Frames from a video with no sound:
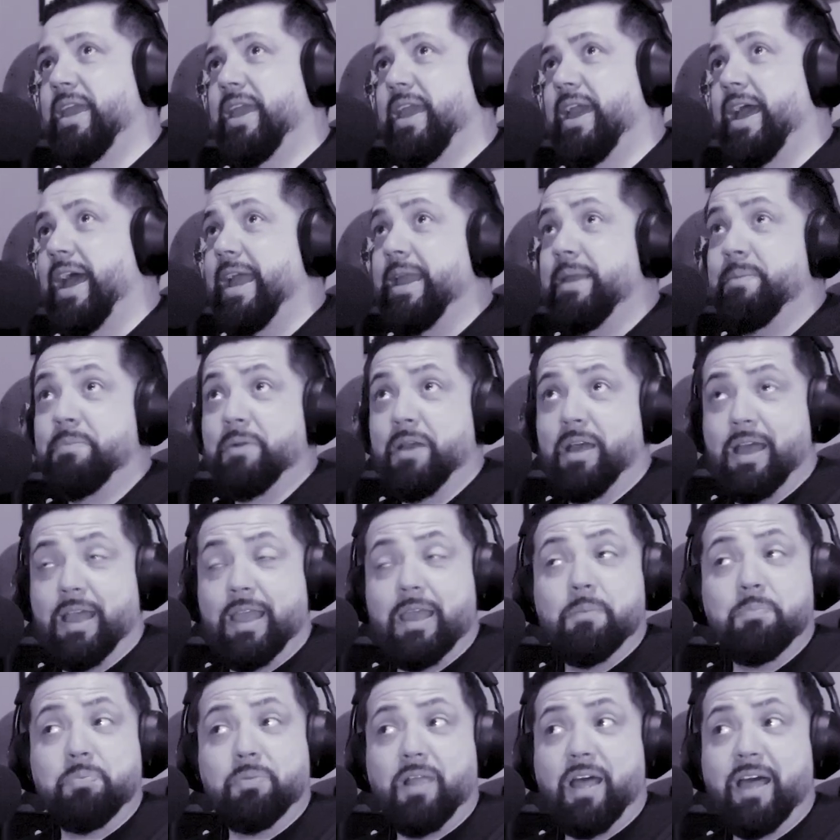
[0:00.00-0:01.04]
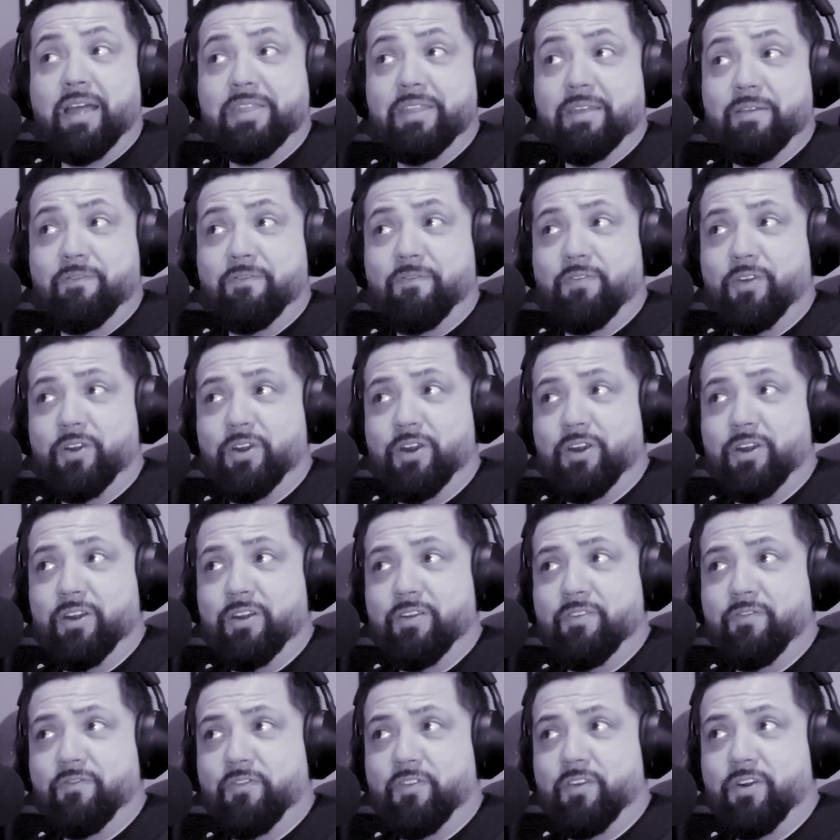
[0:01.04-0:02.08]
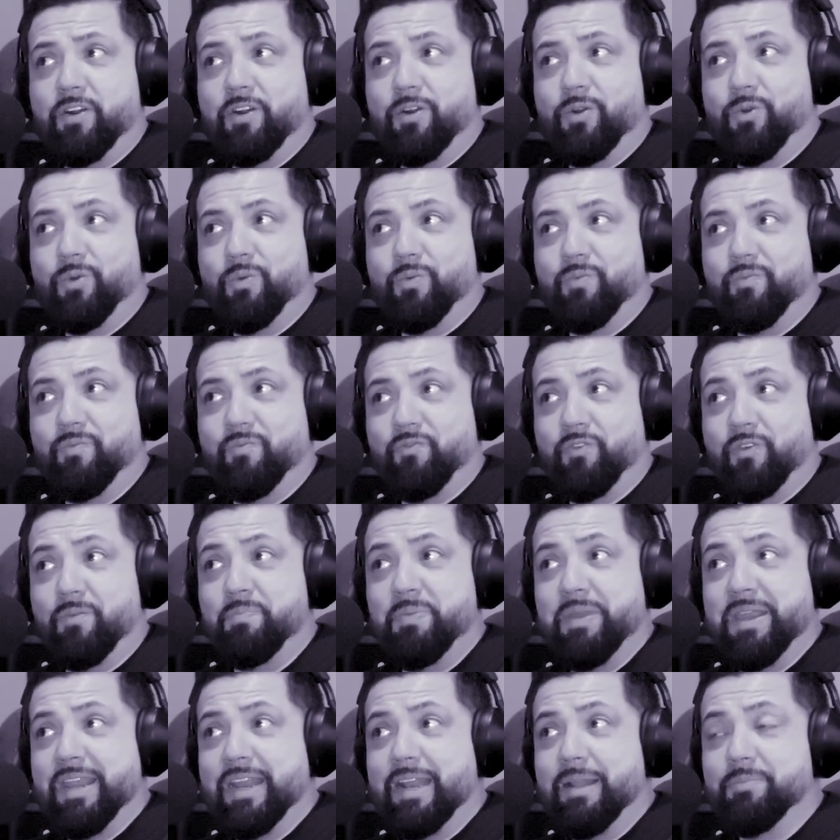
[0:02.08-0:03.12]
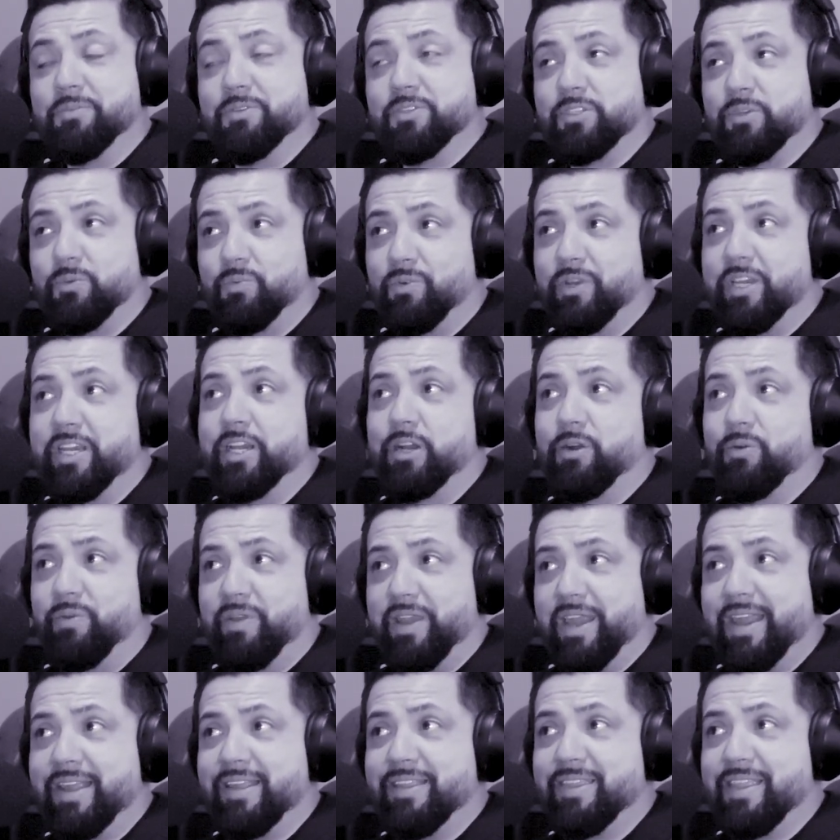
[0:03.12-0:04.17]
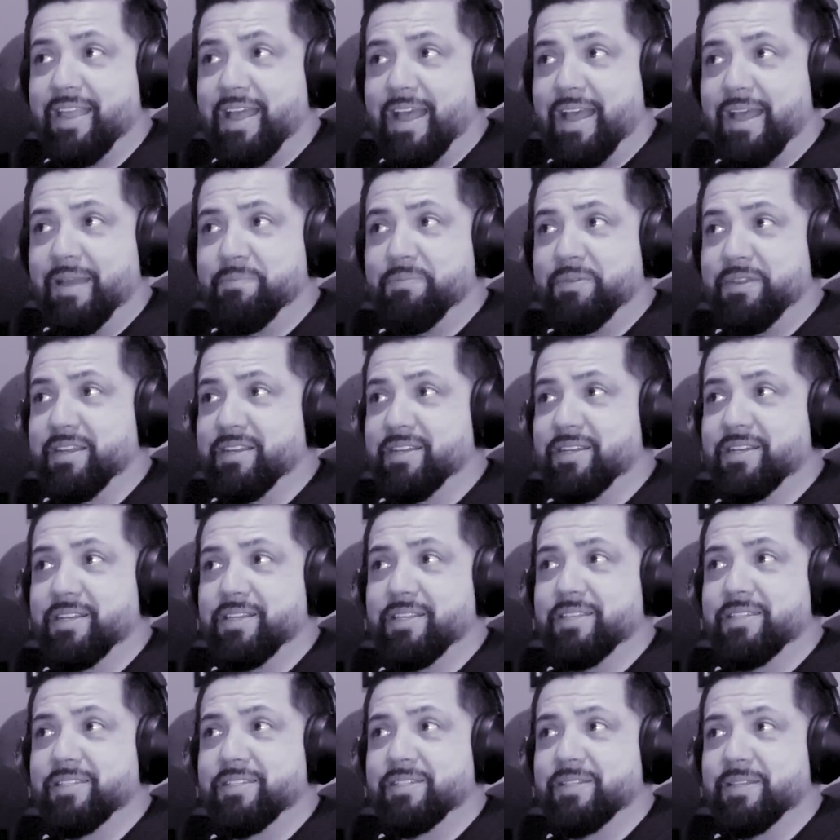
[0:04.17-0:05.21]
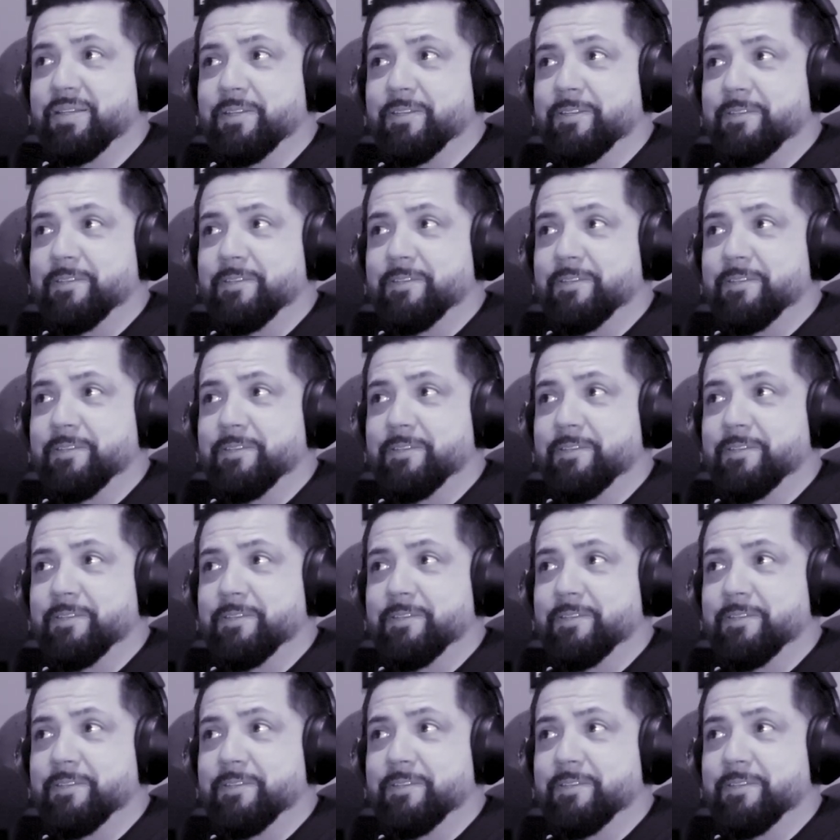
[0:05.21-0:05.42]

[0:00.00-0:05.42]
I applaud them for being able to recreate that, because